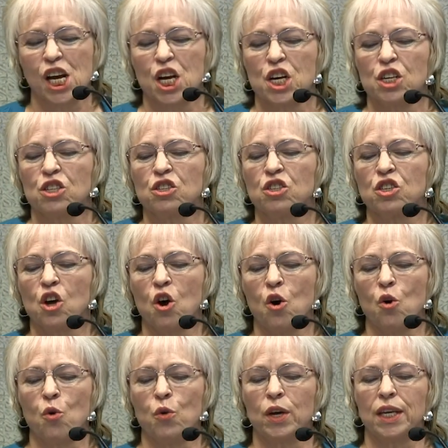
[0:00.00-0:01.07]

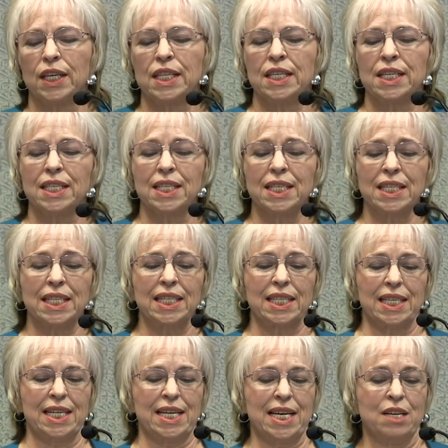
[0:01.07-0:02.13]
So this
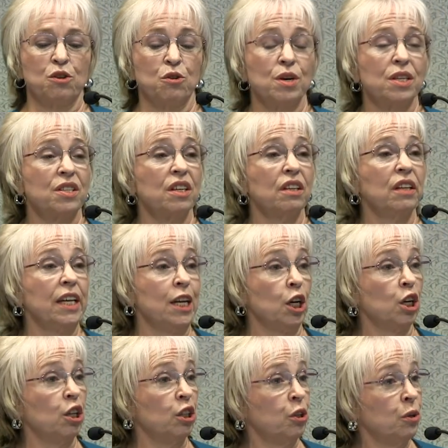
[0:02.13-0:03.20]
is increasingly
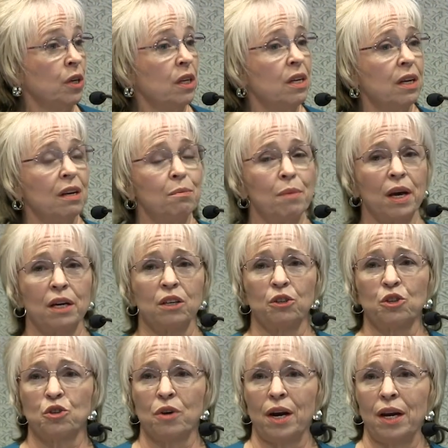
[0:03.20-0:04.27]
included in medical
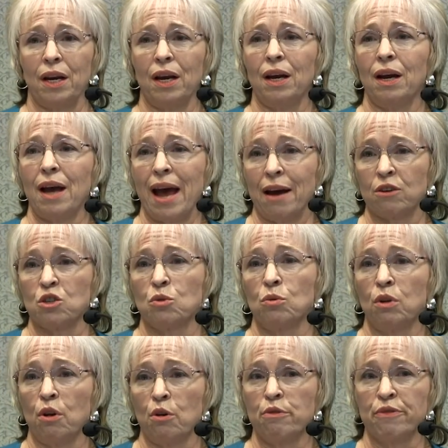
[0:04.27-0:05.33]
training,
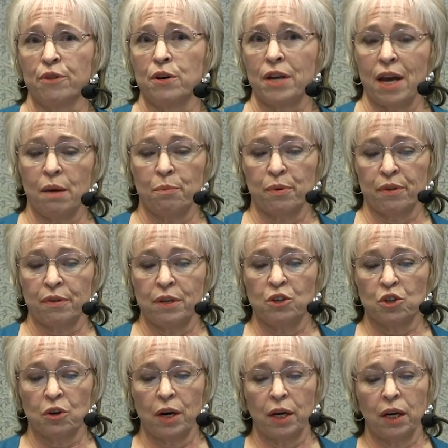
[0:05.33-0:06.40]
actual overt empathy
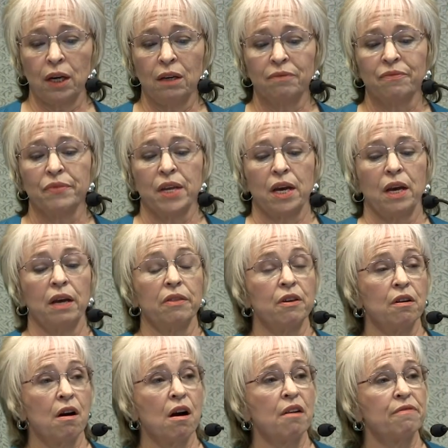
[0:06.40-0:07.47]
training, and
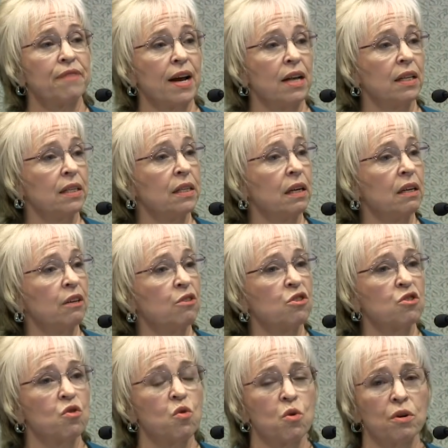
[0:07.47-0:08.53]
there are validated
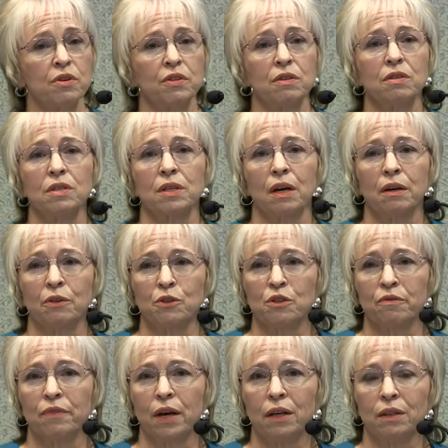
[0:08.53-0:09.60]
scores and scales
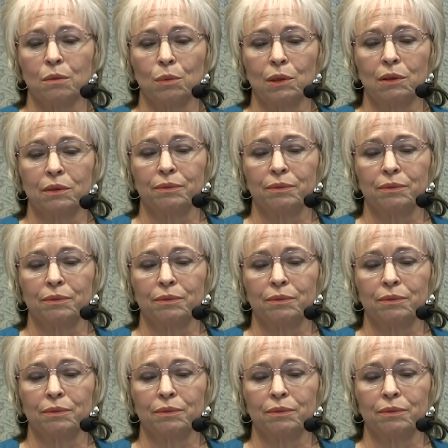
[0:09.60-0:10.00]
available.